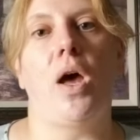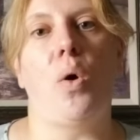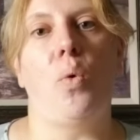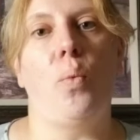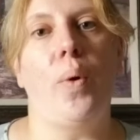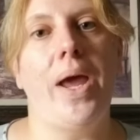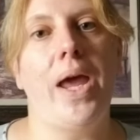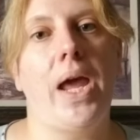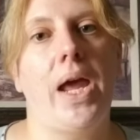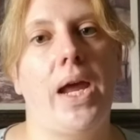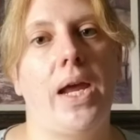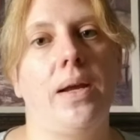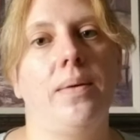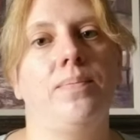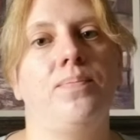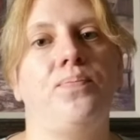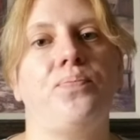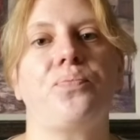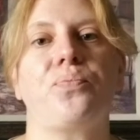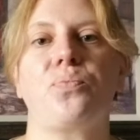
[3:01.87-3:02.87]

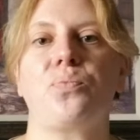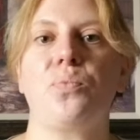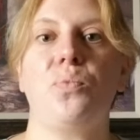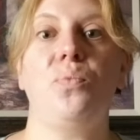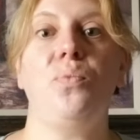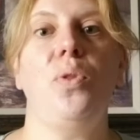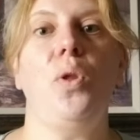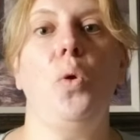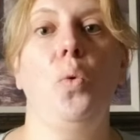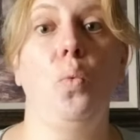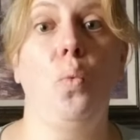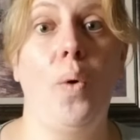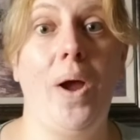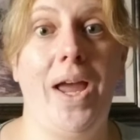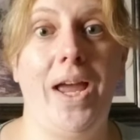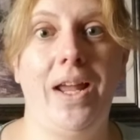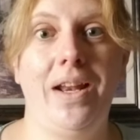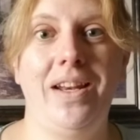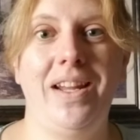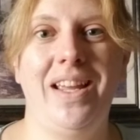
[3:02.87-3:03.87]
away
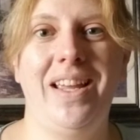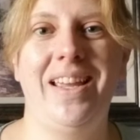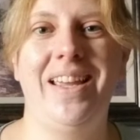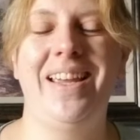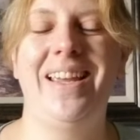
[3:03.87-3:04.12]
when